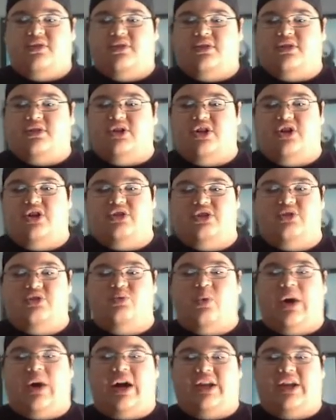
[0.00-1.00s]
You know, you
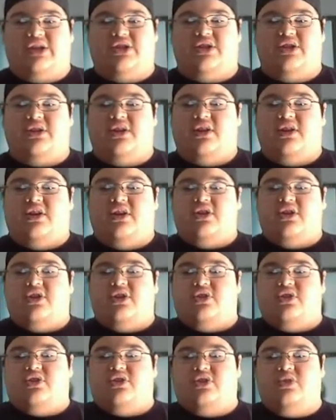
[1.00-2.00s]
watch
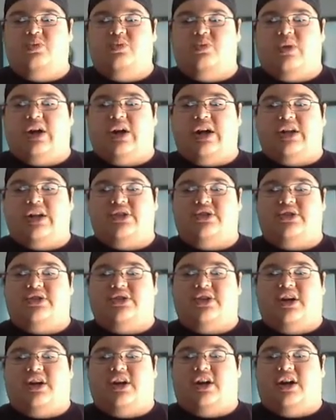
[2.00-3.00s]

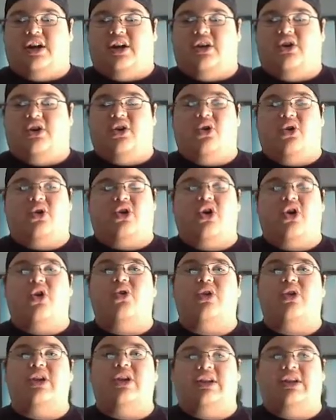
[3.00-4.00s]
Hulk
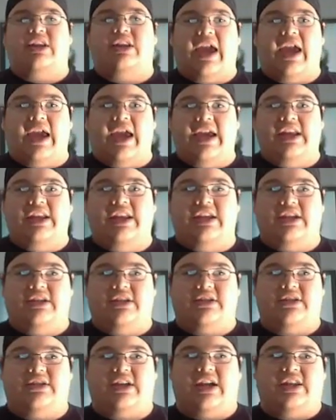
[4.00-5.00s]
Hogan in the
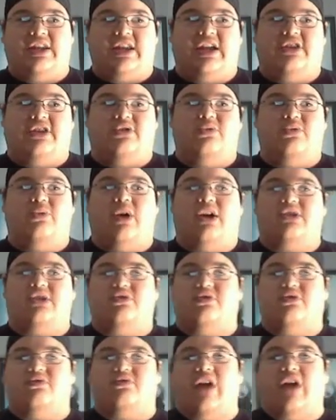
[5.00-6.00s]
80s, and then you
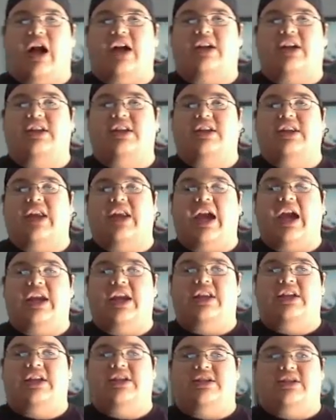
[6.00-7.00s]
watch The Rock in the
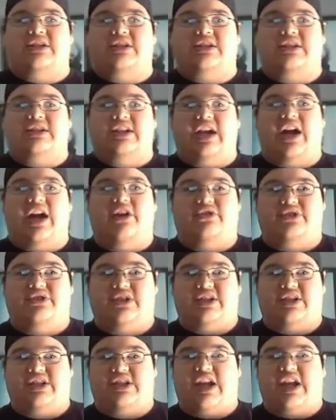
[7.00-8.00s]
90s and see how
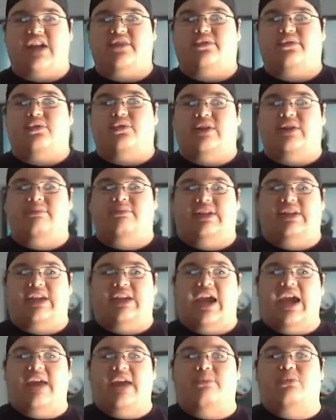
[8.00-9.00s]
successful he
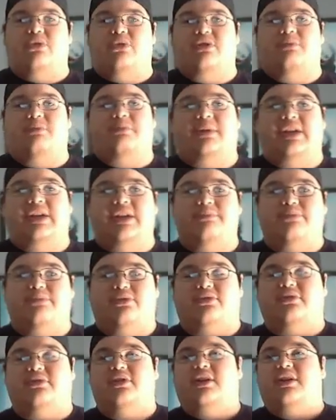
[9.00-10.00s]
became with the
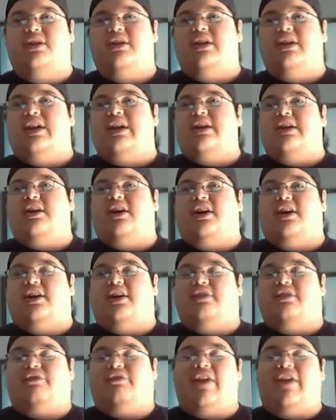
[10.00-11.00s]
people,
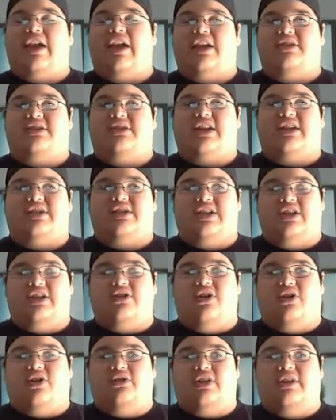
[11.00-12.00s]
the fans, as he
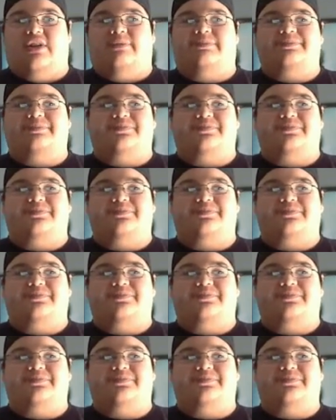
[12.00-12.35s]
called them,